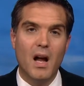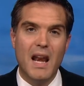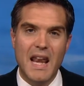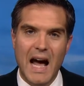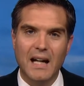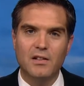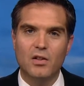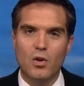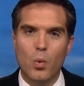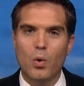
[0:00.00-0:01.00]
not
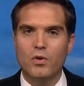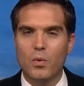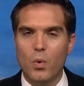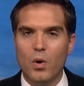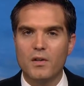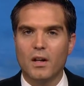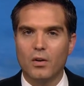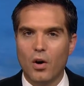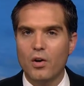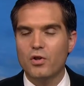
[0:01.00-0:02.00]
to go towards
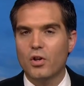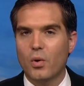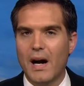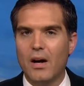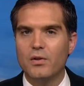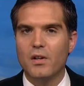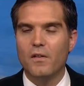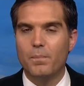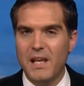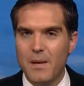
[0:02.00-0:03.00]
larger crowds
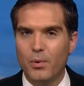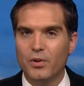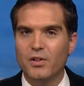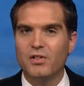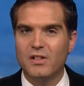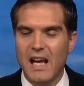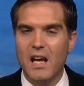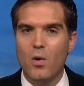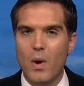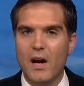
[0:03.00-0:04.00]
of people, to
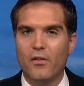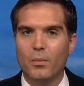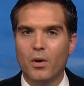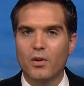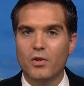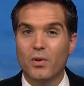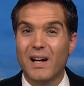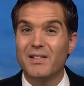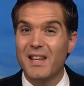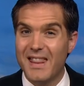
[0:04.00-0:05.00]
stay away from larger
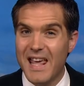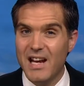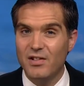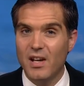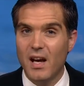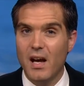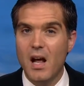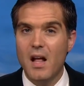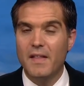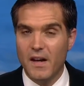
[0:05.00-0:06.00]
crowds. They say
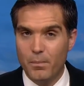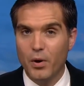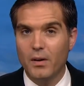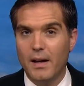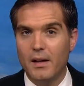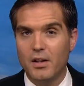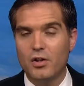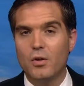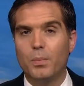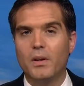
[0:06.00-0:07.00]
they've put
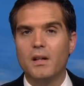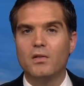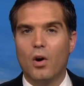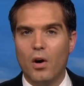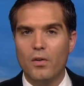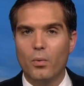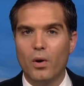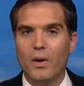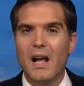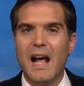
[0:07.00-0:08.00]
additional police on the
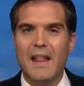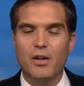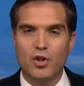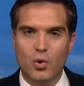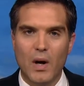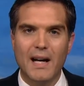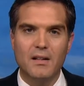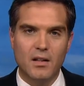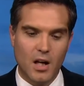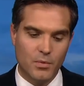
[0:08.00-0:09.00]
road and they're trying
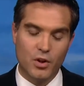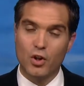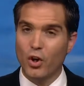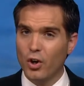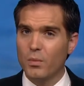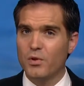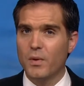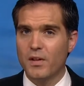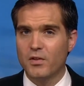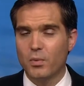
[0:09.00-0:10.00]
to come to terms
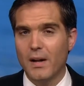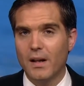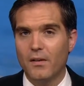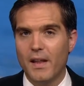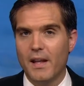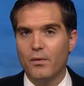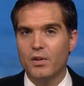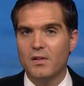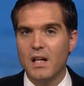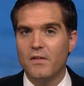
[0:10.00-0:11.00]
with the threat level that they've
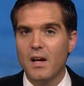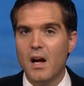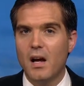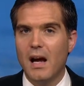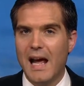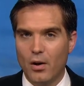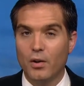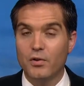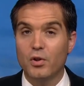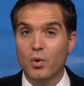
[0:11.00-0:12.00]
received uh, and
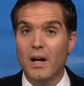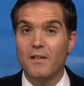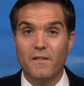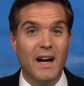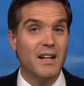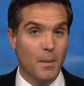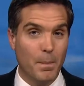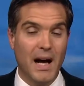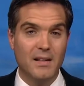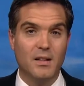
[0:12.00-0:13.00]
also try and find
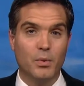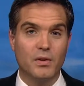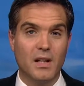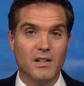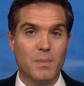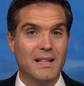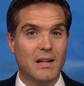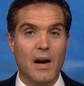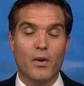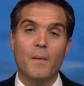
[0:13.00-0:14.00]
possible suspects.
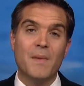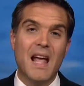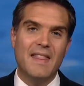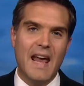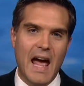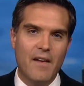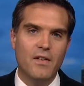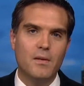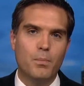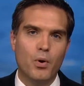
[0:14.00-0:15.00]
However, they
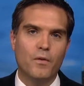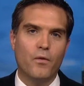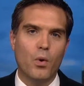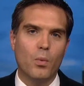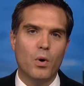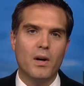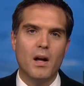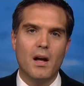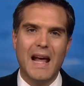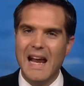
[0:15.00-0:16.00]
haven't put forward
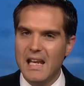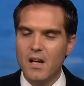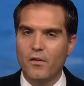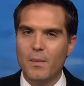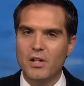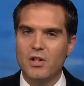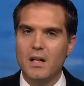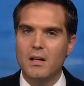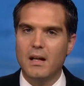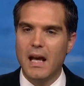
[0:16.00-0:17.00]
any information
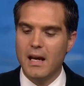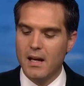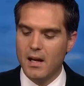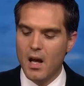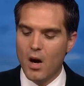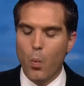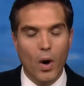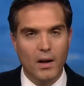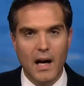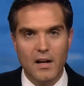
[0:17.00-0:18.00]
indicating
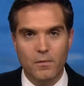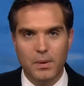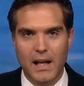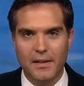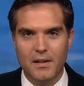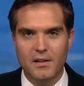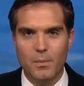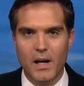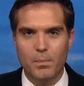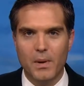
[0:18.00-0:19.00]
what kind of plot this
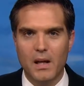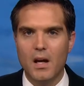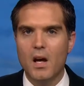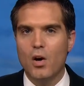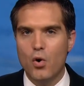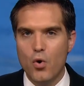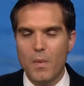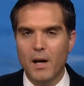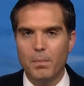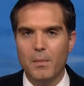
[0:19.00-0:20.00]
might be, who
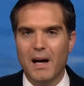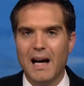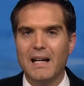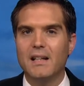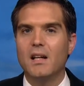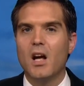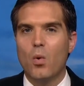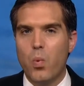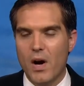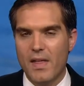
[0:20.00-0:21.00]
might be behind it,
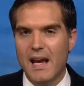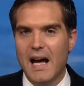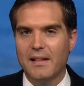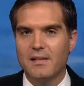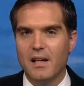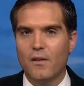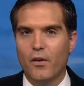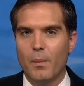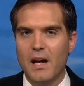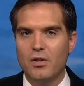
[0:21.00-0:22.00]
where they got this
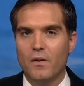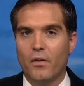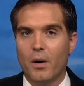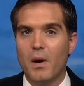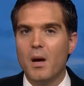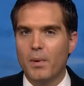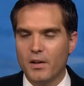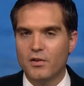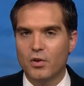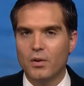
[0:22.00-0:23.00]
information from. But
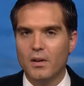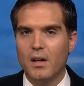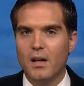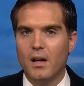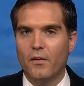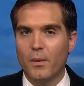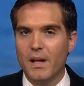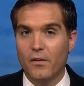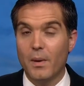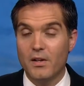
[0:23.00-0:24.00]
it's certainly, uh, from the
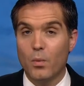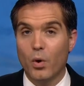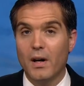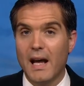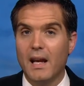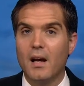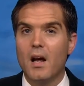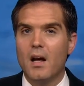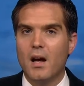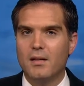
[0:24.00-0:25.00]
information that we're getting,
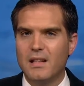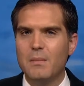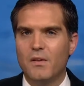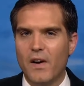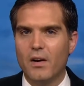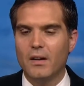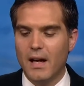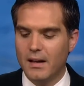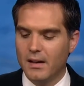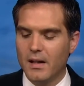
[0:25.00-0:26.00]
uh, seems very likely
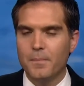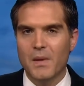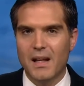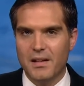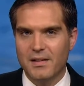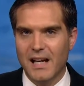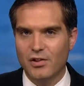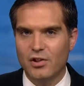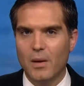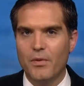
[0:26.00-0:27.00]
likely that this has
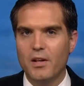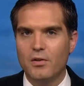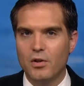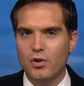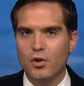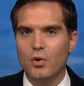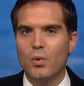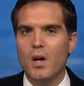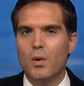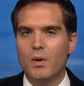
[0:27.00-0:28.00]
something to
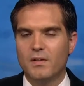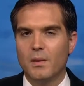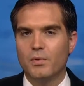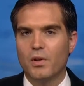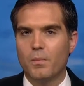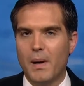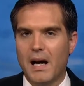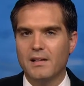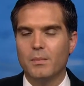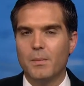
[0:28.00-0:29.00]
do with some sort of
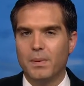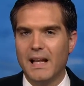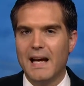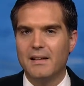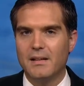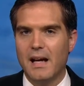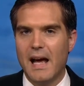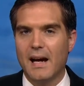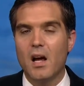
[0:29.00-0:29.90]
possibly planned attack